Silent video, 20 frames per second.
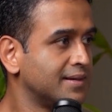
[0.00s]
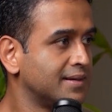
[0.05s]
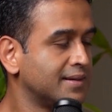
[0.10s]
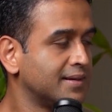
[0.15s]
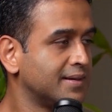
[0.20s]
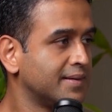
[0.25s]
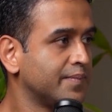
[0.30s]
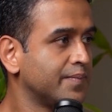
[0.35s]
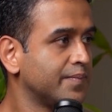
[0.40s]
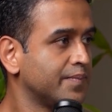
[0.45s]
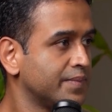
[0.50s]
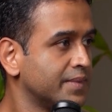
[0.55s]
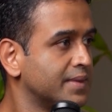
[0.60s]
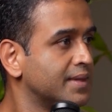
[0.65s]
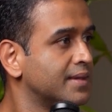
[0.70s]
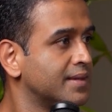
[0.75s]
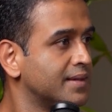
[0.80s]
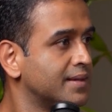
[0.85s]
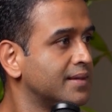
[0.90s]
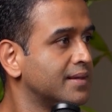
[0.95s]
You know,
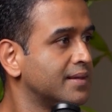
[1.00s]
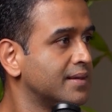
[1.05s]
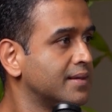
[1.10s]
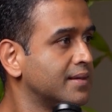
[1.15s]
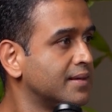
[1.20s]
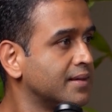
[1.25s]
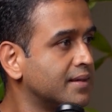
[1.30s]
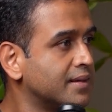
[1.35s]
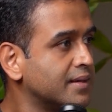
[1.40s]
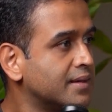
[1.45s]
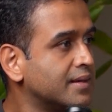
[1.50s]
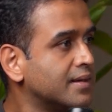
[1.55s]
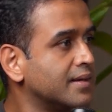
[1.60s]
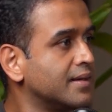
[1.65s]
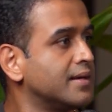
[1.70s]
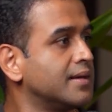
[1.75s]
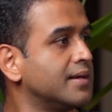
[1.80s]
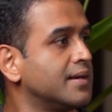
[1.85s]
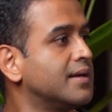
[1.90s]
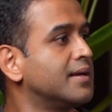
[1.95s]
you did
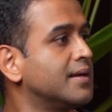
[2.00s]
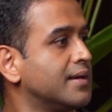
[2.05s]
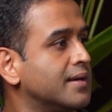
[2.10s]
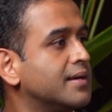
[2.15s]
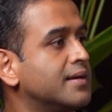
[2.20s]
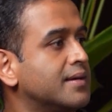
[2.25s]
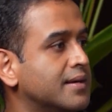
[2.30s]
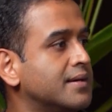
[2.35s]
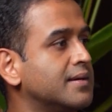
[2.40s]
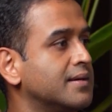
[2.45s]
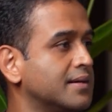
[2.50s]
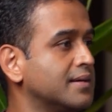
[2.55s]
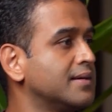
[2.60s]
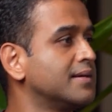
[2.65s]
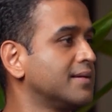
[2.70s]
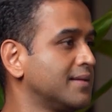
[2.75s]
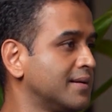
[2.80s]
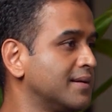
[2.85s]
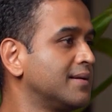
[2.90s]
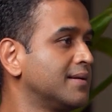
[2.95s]
something in your workout, you'll
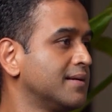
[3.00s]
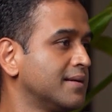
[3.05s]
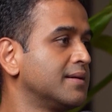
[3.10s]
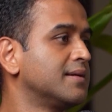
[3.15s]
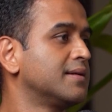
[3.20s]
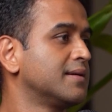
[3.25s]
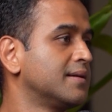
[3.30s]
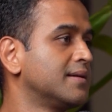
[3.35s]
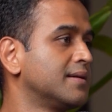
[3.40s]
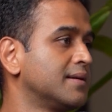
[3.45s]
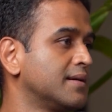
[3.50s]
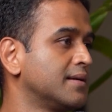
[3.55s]
make a post about that.